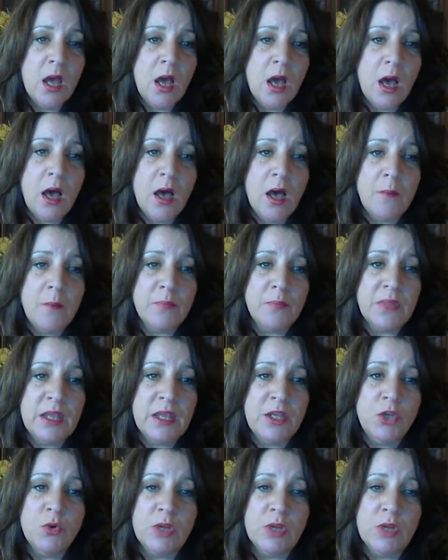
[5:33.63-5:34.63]

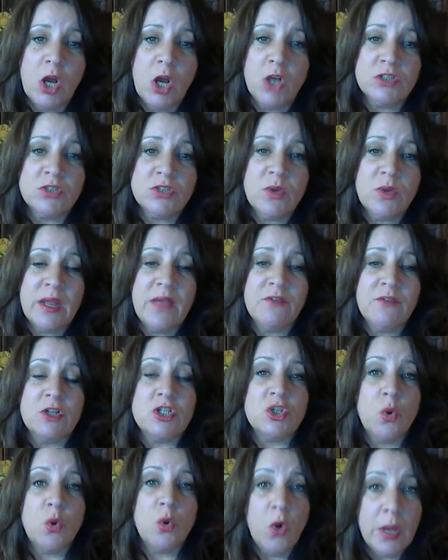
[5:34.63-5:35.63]
And you can also have a
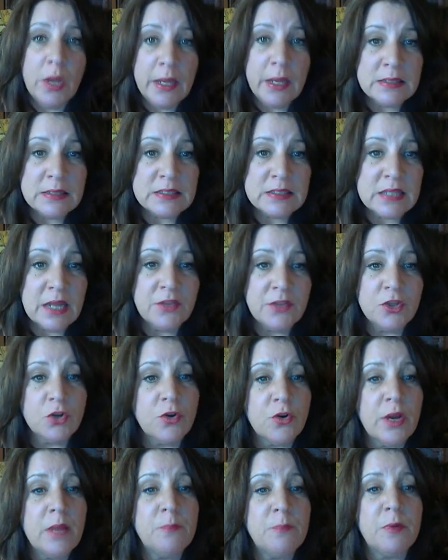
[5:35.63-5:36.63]
toy inside the
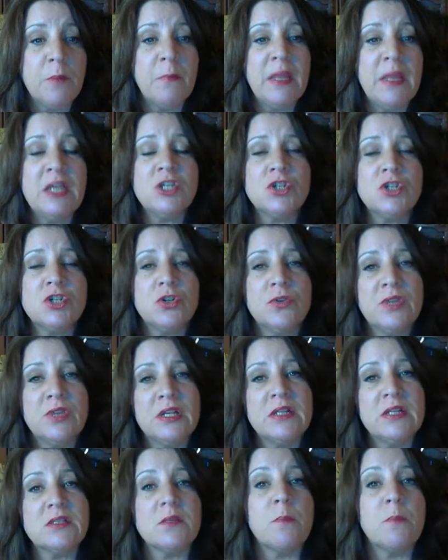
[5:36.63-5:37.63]
crate, but make sure that
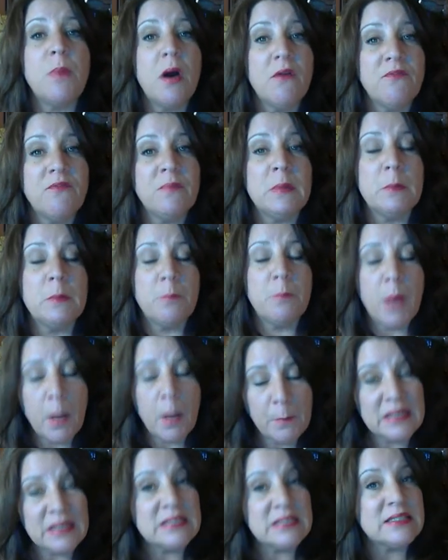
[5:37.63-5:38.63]
it's a
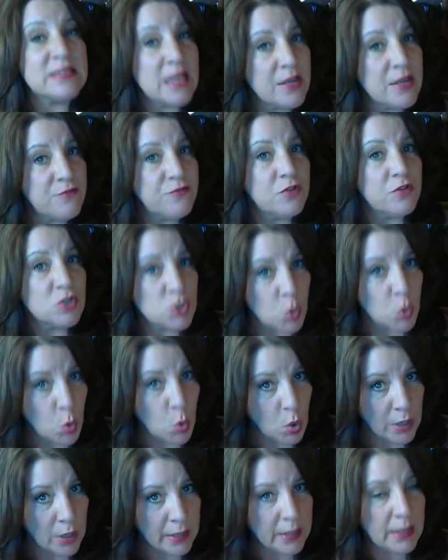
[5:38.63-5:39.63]
puppy safe
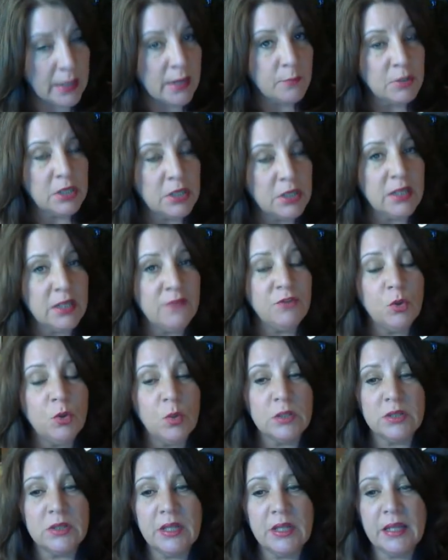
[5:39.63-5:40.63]
toy. And I'm going to give you
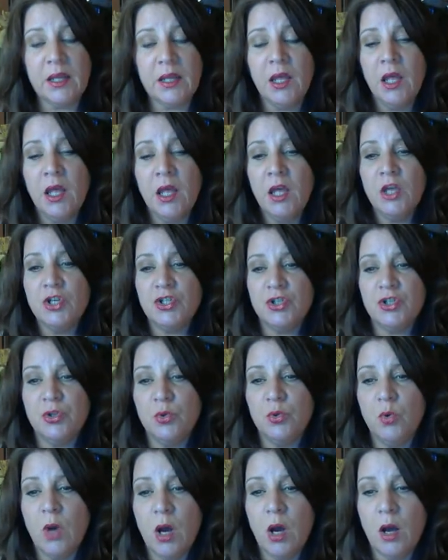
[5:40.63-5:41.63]
a link
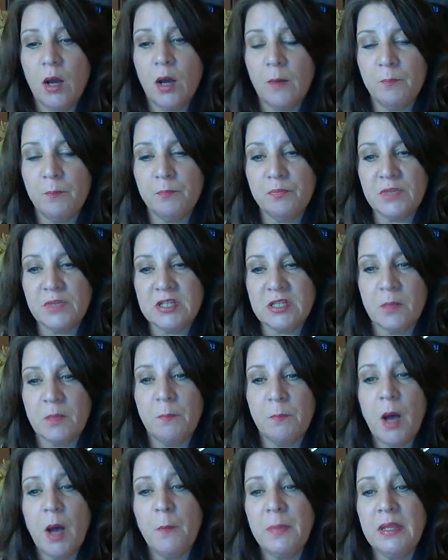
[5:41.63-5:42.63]
to some
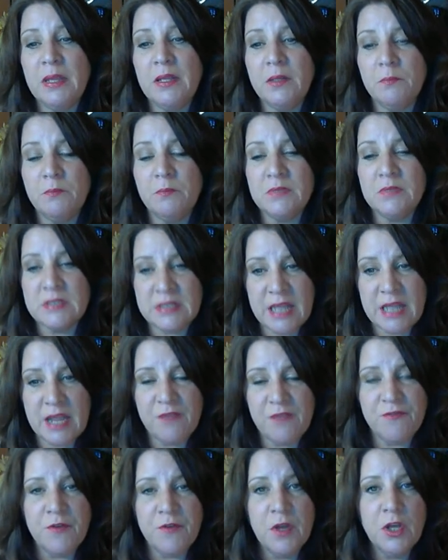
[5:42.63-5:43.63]
puppy
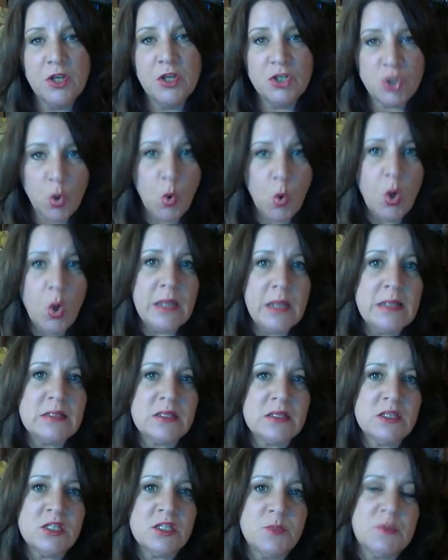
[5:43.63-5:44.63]
safe
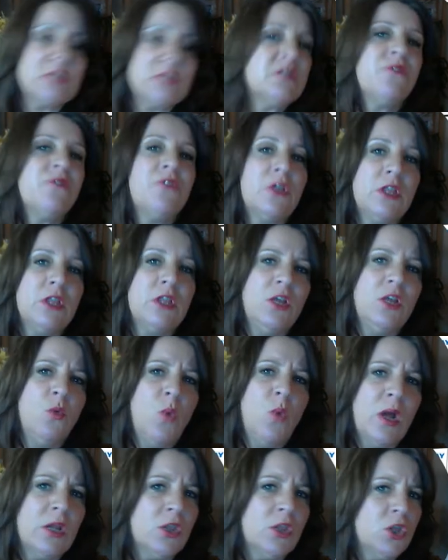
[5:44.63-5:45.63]
toys. Specifically, you
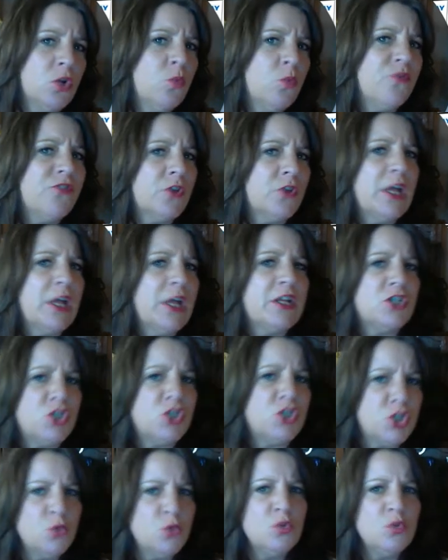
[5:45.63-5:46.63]
want to look for like
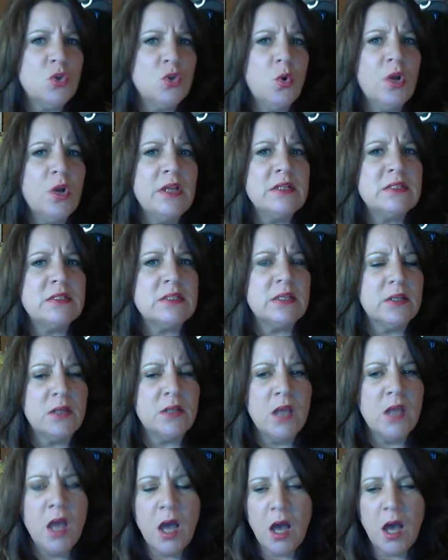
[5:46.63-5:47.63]
chew toys that
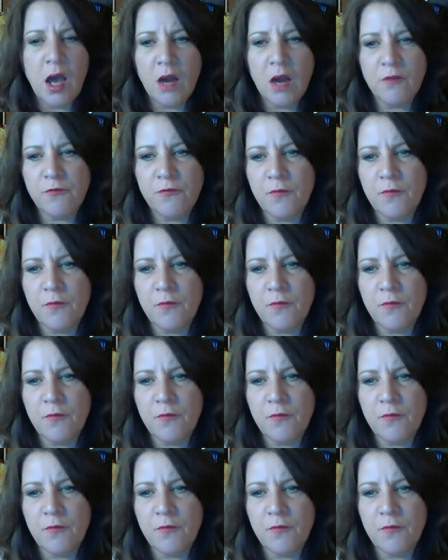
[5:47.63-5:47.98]
are